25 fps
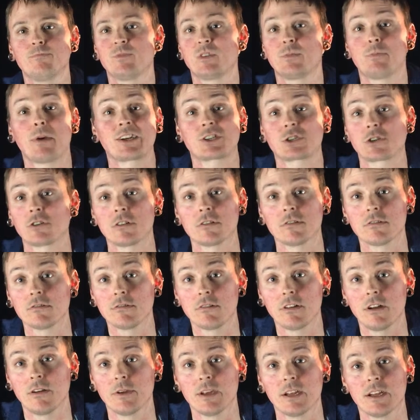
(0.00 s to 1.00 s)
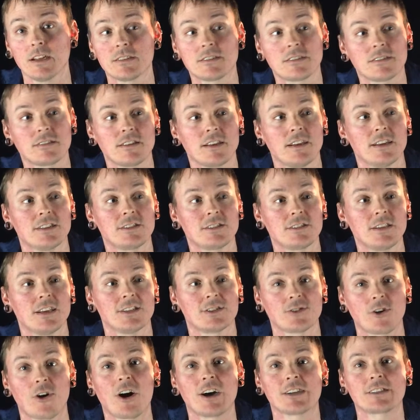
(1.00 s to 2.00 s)
special. I mean,
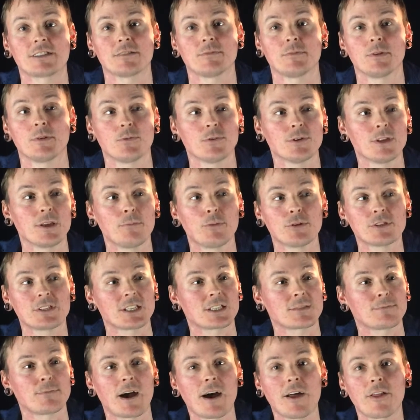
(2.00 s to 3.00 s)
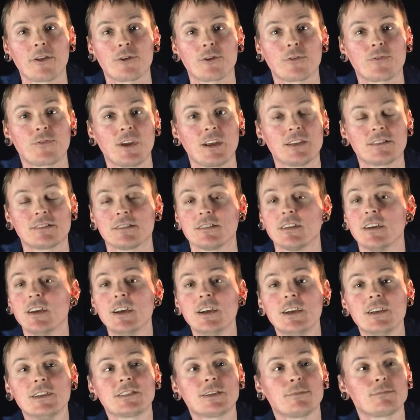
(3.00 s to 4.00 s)
it's awesome. It really puts a smile on your face, and
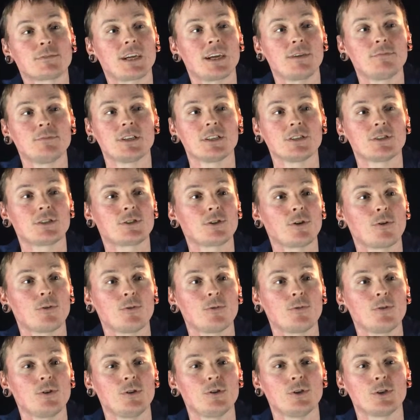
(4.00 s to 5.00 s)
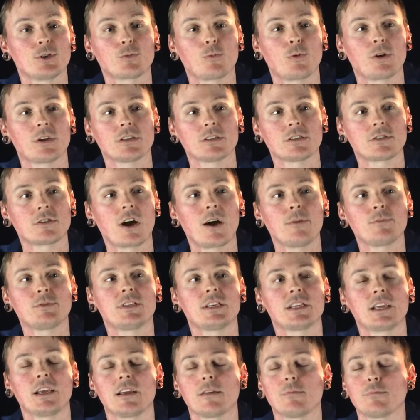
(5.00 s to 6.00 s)
sometimes it's so you just want to stop
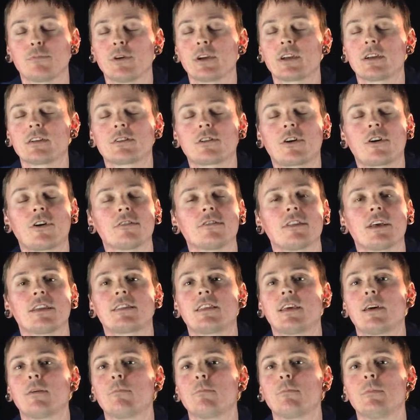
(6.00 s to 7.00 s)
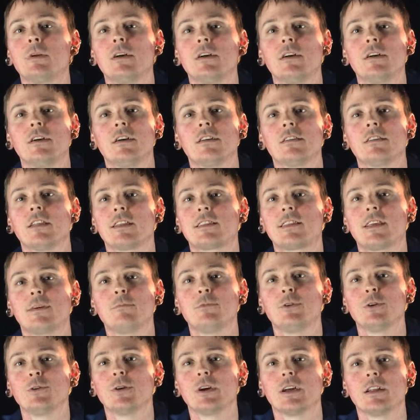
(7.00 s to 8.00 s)
singing and play guitar and let them
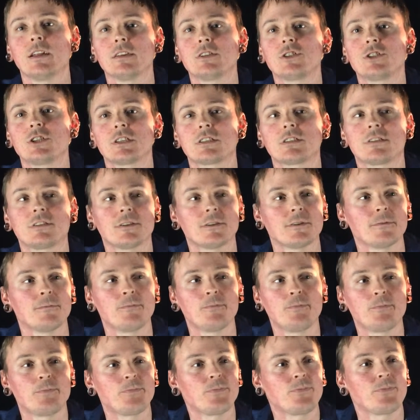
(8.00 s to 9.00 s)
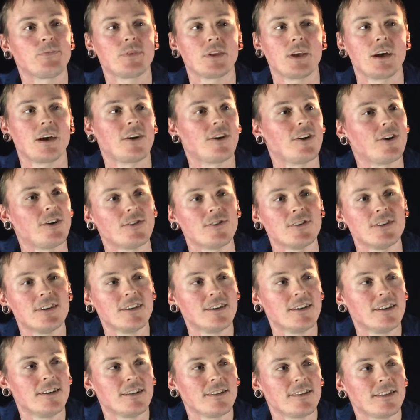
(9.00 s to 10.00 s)
do it. It's just I don't know.
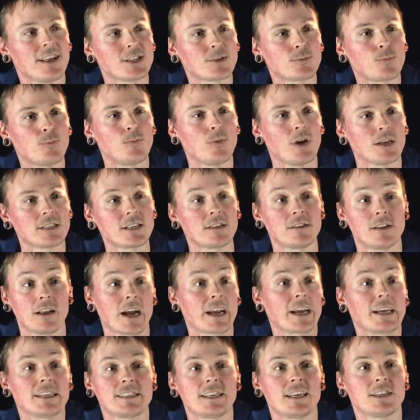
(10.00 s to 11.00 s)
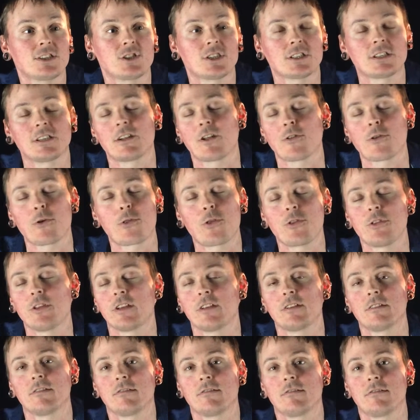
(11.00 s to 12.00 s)
I guess that's just another thing
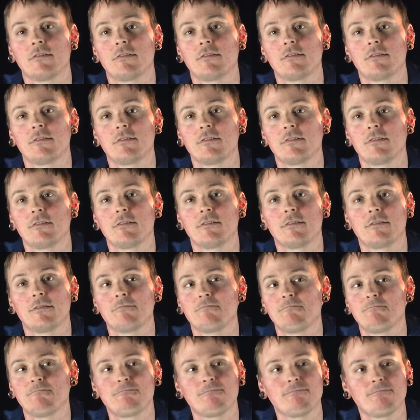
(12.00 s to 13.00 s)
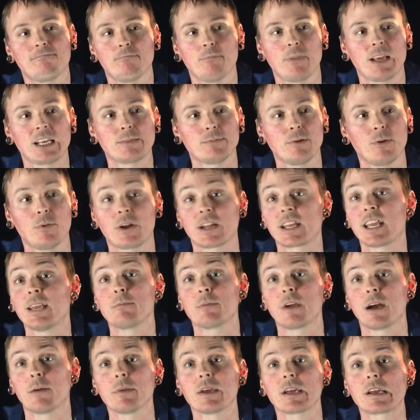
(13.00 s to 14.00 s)
that makes me want to
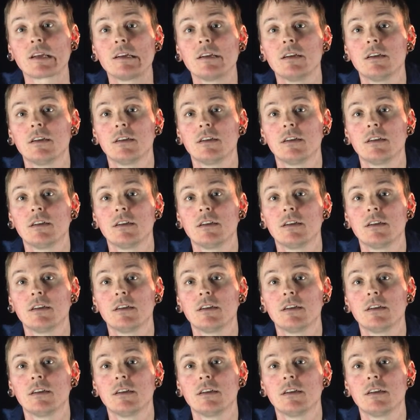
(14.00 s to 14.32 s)
keep coming.